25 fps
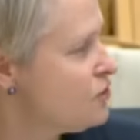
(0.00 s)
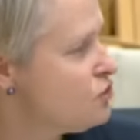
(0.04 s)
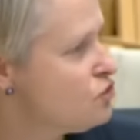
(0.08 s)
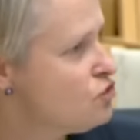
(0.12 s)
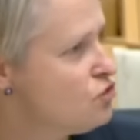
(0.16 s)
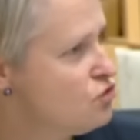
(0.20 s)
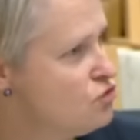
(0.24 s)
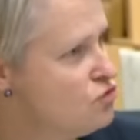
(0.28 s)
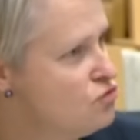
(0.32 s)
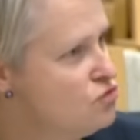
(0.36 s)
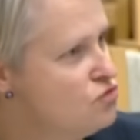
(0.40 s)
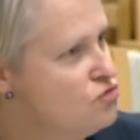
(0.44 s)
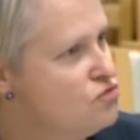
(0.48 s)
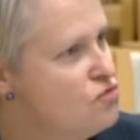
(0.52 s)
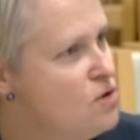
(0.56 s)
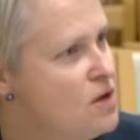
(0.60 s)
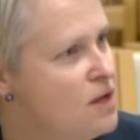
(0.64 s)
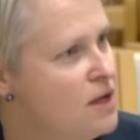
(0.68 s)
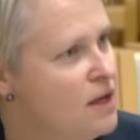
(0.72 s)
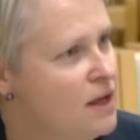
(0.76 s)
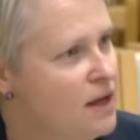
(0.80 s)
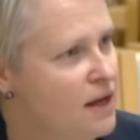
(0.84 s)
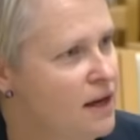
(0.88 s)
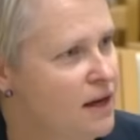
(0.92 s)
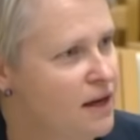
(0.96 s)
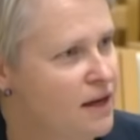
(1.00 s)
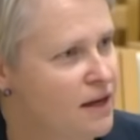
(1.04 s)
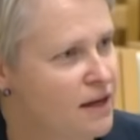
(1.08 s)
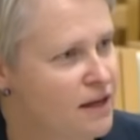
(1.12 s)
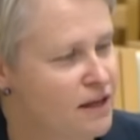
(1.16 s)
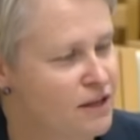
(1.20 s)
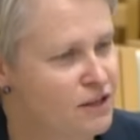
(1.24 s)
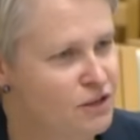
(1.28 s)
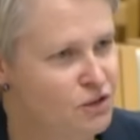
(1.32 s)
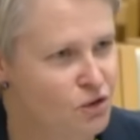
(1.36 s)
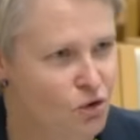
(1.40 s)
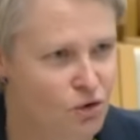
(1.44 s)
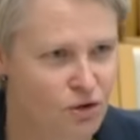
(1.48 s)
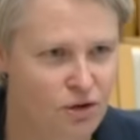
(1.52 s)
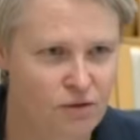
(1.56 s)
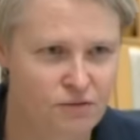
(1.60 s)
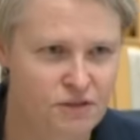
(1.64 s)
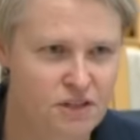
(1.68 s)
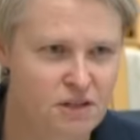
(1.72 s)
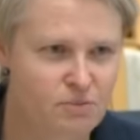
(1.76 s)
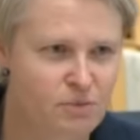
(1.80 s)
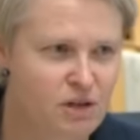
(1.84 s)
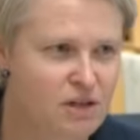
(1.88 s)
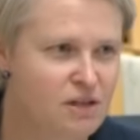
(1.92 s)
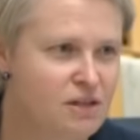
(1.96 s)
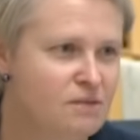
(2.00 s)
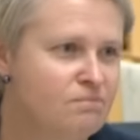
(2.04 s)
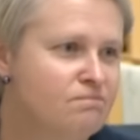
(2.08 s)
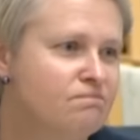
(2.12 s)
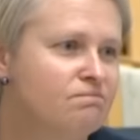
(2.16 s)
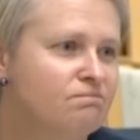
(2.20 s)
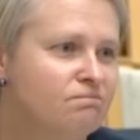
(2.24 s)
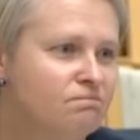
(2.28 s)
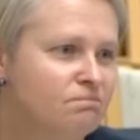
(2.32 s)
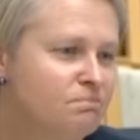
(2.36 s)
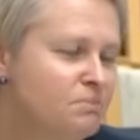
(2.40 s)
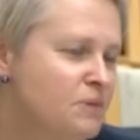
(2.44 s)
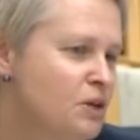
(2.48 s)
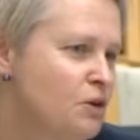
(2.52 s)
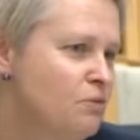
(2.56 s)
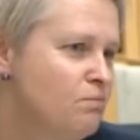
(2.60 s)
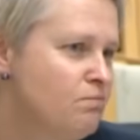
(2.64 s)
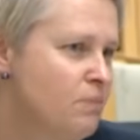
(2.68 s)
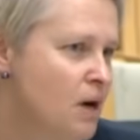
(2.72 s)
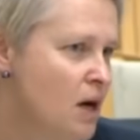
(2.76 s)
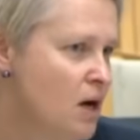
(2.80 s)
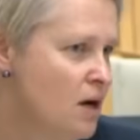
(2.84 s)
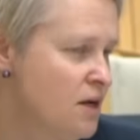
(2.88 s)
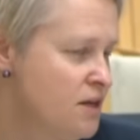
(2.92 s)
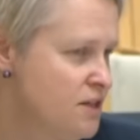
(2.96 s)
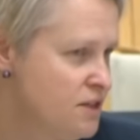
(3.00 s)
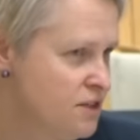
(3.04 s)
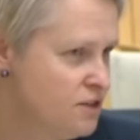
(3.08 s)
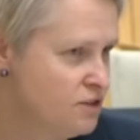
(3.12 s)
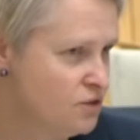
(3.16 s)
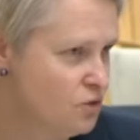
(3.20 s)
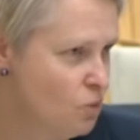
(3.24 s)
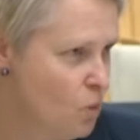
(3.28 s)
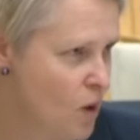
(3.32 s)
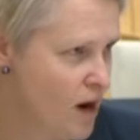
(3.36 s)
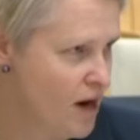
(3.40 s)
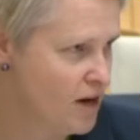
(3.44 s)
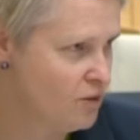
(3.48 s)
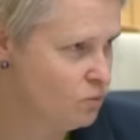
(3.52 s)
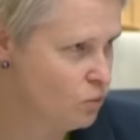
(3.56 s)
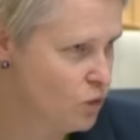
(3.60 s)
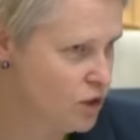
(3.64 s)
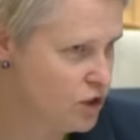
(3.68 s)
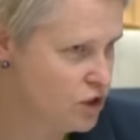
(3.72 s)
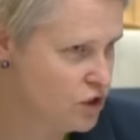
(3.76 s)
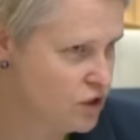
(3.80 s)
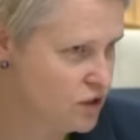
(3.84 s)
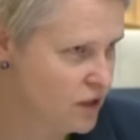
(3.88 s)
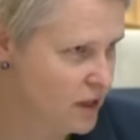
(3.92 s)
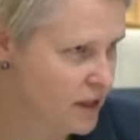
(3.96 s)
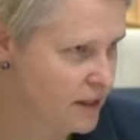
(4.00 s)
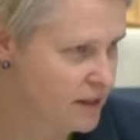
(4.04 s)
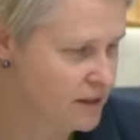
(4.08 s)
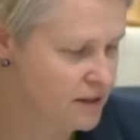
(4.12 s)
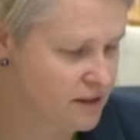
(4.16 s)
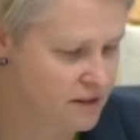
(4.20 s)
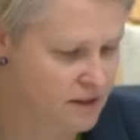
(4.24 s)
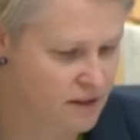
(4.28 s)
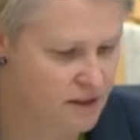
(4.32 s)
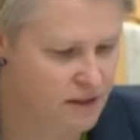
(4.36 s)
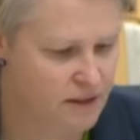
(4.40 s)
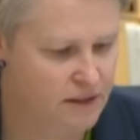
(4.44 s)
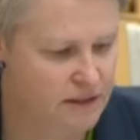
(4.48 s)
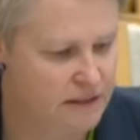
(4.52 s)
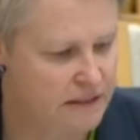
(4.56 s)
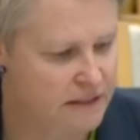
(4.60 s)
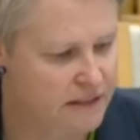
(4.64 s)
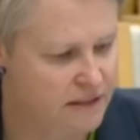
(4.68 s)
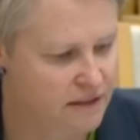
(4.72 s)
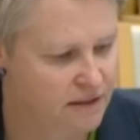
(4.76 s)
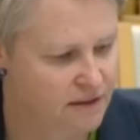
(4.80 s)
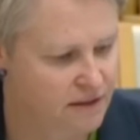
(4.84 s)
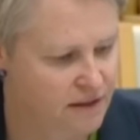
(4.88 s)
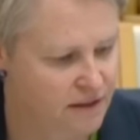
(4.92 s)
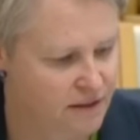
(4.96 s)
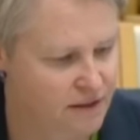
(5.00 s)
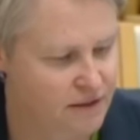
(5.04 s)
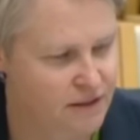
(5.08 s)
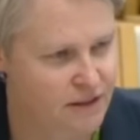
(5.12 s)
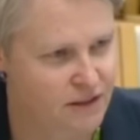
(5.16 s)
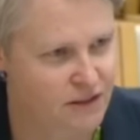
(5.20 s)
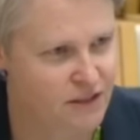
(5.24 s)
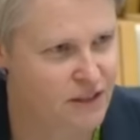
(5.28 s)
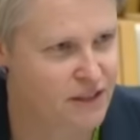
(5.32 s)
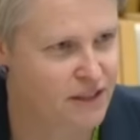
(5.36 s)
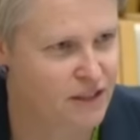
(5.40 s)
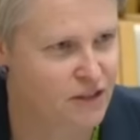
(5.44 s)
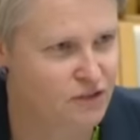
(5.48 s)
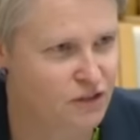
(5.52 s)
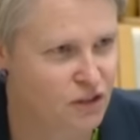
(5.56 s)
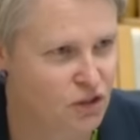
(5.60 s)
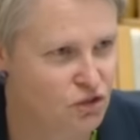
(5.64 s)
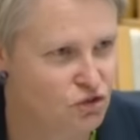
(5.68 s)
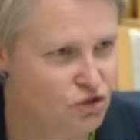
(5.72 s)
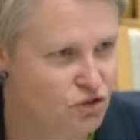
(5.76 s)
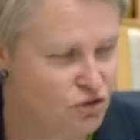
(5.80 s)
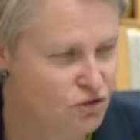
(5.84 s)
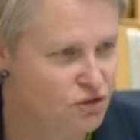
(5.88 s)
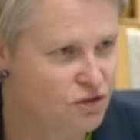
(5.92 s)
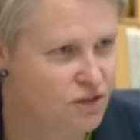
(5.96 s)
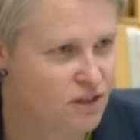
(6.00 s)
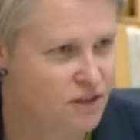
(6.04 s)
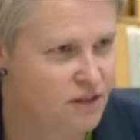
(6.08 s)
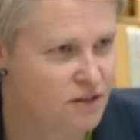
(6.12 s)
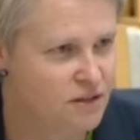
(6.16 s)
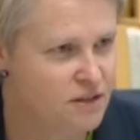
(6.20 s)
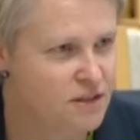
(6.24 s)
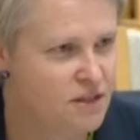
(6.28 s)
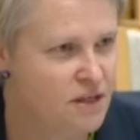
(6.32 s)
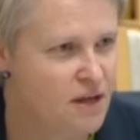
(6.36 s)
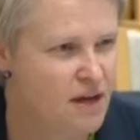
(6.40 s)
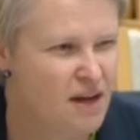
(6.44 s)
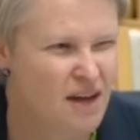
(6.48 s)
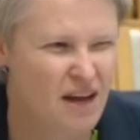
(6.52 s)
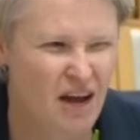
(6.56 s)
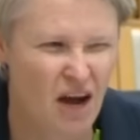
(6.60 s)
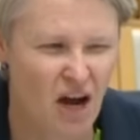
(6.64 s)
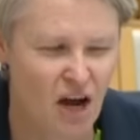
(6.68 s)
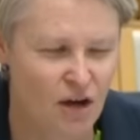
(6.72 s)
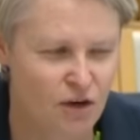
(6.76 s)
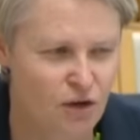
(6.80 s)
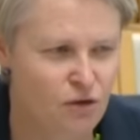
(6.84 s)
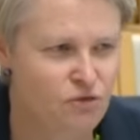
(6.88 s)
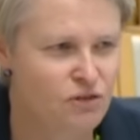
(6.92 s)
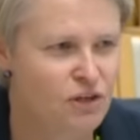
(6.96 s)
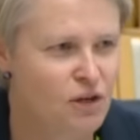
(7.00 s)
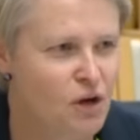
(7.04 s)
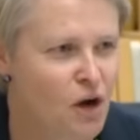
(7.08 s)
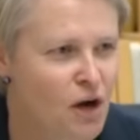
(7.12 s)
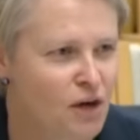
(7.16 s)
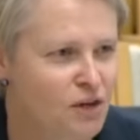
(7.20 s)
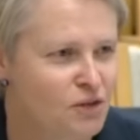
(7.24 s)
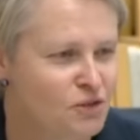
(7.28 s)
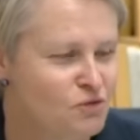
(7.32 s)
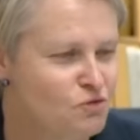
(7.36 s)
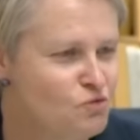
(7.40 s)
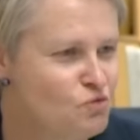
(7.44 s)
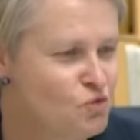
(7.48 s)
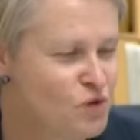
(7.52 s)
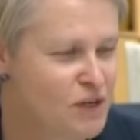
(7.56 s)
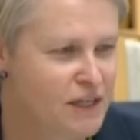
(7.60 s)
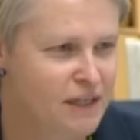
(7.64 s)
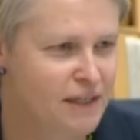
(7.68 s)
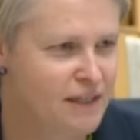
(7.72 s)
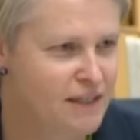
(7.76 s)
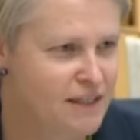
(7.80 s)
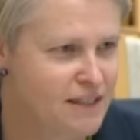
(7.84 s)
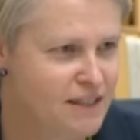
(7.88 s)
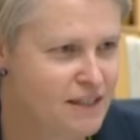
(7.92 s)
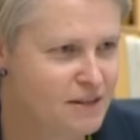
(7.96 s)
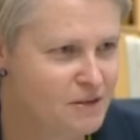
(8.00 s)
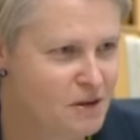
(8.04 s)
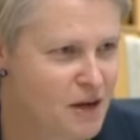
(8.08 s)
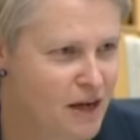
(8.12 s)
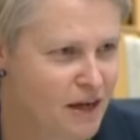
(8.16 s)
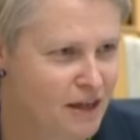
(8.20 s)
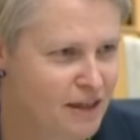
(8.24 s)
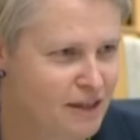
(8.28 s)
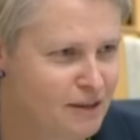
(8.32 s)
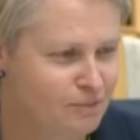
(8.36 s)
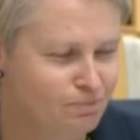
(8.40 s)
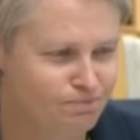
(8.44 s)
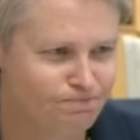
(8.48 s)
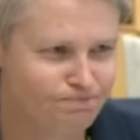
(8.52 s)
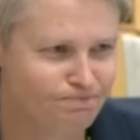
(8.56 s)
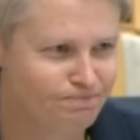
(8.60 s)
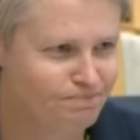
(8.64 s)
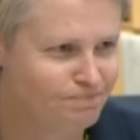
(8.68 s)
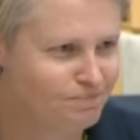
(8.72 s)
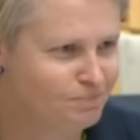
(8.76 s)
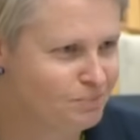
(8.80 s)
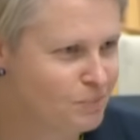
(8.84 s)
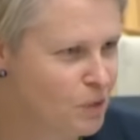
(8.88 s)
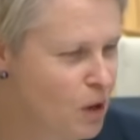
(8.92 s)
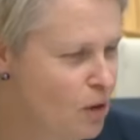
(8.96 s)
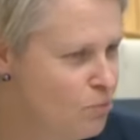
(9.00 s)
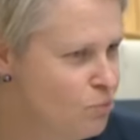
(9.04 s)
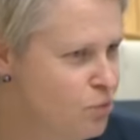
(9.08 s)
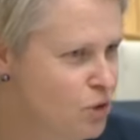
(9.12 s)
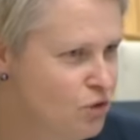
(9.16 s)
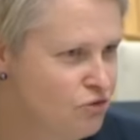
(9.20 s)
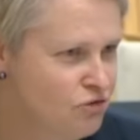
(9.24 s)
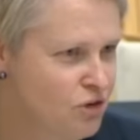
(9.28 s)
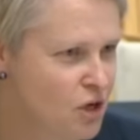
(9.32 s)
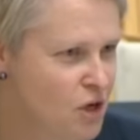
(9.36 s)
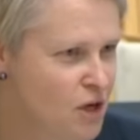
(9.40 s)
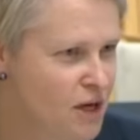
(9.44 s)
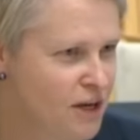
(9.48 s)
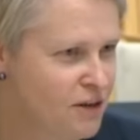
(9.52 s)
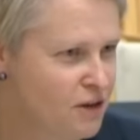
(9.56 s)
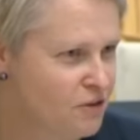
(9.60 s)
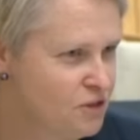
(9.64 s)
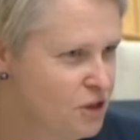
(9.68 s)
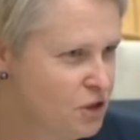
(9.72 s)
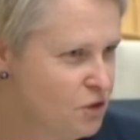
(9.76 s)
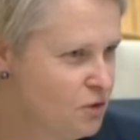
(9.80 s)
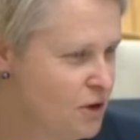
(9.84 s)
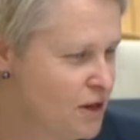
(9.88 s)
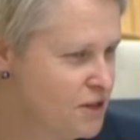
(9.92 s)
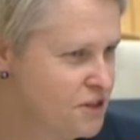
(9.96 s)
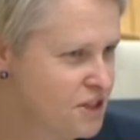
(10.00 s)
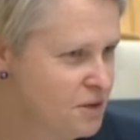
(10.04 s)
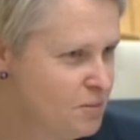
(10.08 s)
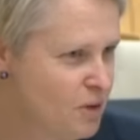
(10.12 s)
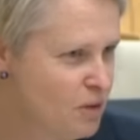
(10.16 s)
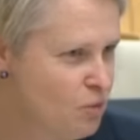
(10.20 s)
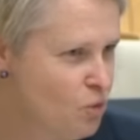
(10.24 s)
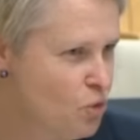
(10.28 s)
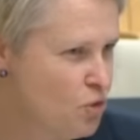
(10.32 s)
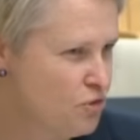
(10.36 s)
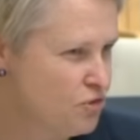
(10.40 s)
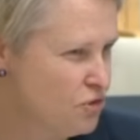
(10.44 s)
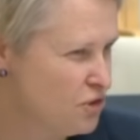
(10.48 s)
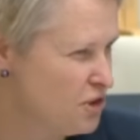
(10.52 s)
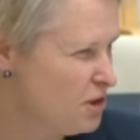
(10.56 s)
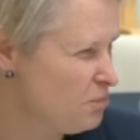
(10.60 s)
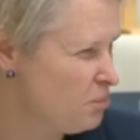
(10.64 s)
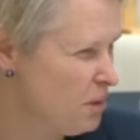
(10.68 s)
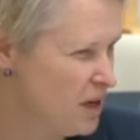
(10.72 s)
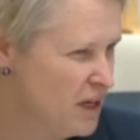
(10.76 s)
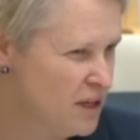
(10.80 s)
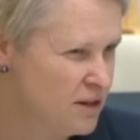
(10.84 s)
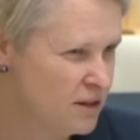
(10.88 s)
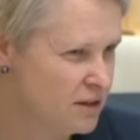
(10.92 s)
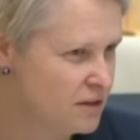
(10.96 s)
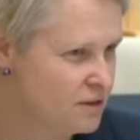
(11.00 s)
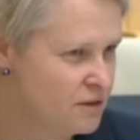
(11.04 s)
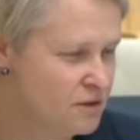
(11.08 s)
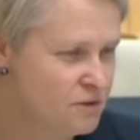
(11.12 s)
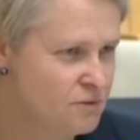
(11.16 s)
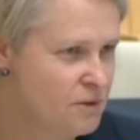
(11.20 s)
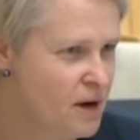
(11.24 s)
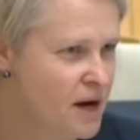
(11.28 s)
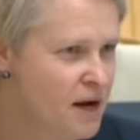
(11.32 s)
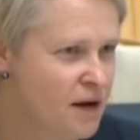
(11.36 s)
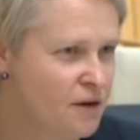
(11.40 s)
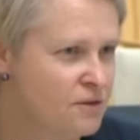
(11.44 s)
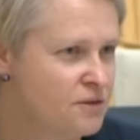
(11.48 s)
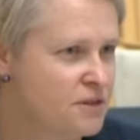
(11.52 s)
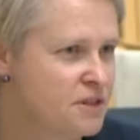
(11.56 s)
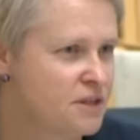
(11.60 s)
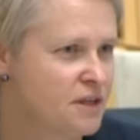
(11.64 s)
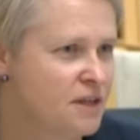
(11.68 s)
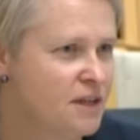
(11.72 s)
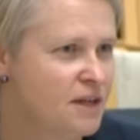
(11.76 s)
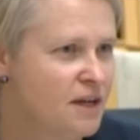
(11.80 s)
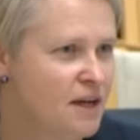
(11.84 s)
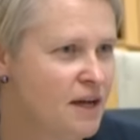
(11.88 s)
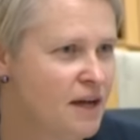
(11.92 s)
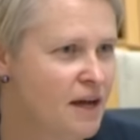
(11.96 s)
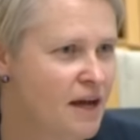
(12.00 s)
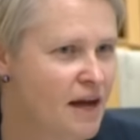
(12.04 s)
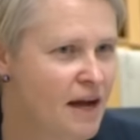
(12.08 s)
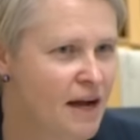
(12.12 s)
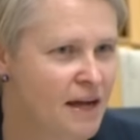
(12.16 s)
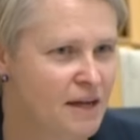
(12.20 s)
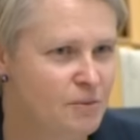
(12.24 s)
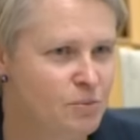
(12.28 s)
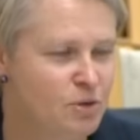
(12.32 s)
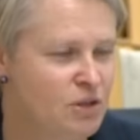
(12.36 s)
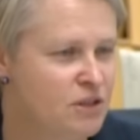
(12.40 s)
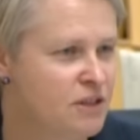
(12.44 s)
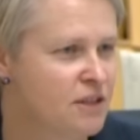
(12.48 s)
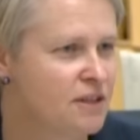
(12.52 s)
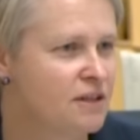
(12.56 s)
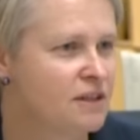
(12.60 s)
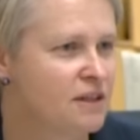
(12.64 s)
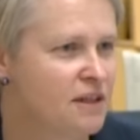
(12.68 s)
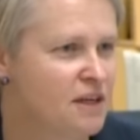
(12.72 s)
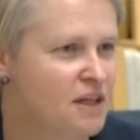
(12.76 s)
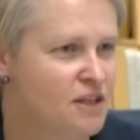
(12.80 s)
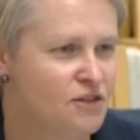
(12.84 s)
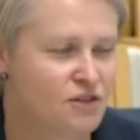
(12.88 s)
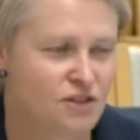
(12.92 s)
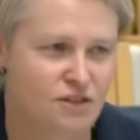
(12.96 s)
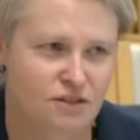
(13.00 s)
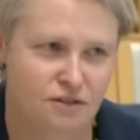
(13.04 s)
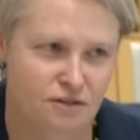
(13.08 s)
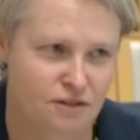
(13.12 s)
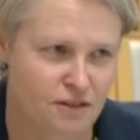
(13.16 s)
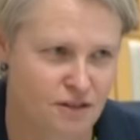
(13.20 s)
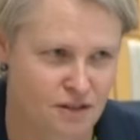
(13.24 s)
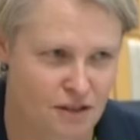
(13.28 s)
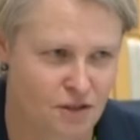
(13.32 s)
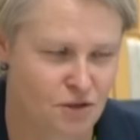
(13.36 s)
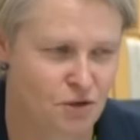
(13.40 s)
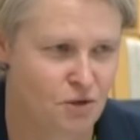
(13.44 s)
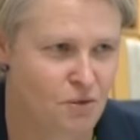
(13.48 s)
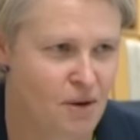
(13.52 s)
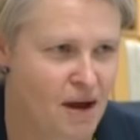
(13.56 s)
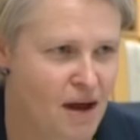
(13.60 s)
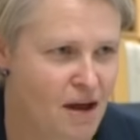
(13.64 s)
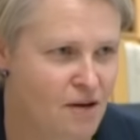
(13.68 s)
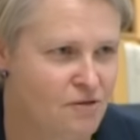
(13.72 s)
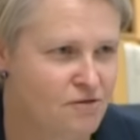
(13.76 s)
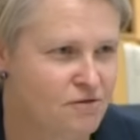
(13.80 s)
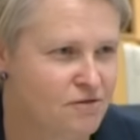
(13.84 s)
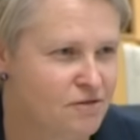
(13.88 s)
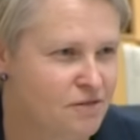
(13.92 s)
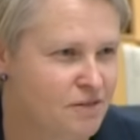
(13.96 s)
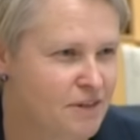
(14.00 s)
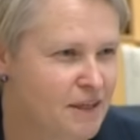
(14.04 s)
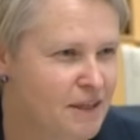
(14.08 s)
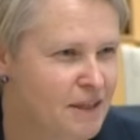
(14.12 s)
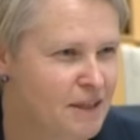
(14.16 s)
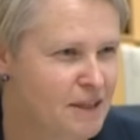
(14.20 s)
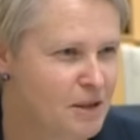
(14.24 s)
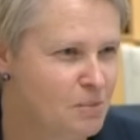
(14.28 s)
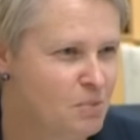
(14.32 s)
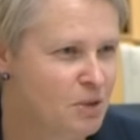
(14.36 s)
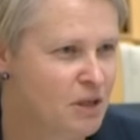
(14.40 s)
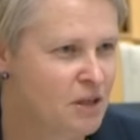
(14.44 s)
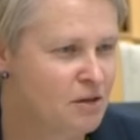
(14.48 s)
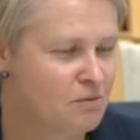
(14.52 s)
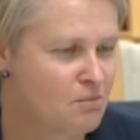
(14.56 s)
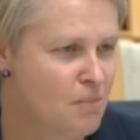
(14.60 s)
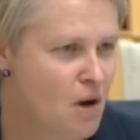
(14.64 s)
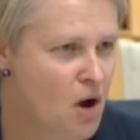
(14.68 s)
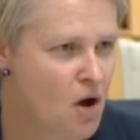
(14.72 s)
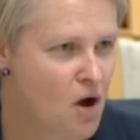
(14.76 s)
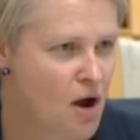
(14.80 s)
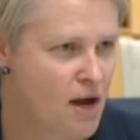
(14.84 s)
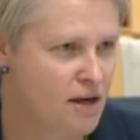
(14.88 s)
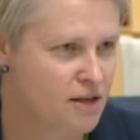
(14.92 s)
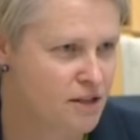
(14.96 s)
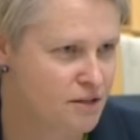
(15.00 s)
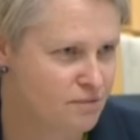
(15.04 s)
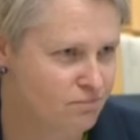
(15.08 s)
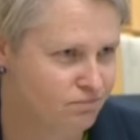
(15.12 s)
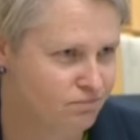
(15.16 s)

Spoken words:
to not obviously be biased in the way in which they conduct their duties. I don't think I can really provide, I think you're asking me more for an opinion around a particular instance that you have in mind.